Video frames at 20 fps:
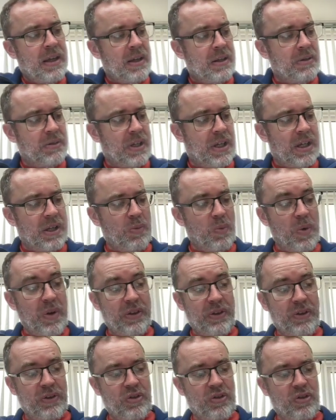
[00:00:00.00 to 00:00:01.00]
okay,
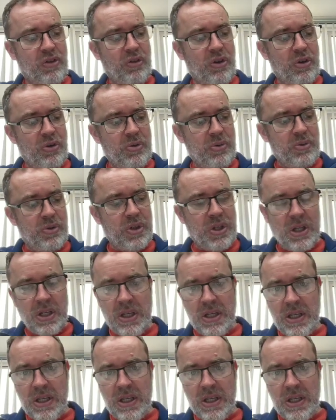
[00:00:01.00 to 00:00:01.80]
with screws.